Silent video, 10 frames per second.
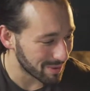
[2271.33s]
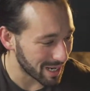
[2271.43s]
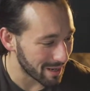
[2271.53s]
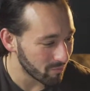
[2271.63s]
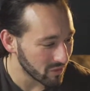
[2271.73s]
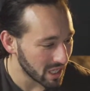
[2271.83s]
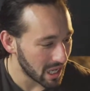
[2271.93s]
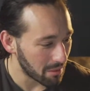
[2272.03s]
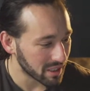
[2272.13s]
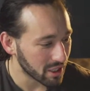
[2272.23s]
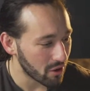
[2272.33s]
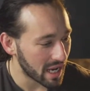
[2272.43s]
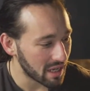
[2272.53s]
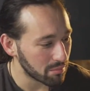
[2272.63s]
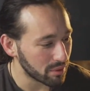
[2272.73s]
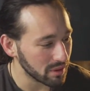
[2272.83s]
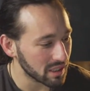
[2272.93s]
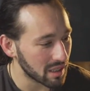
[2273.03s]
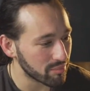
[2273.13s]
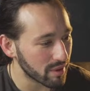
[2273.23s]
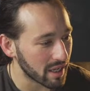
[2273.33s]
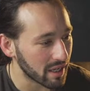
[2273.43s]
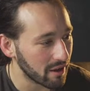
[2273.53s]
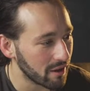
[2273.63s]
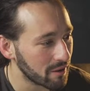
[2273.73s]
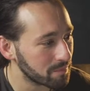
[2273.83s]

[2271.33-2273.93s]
I'm going to go ahead and pull it up right here.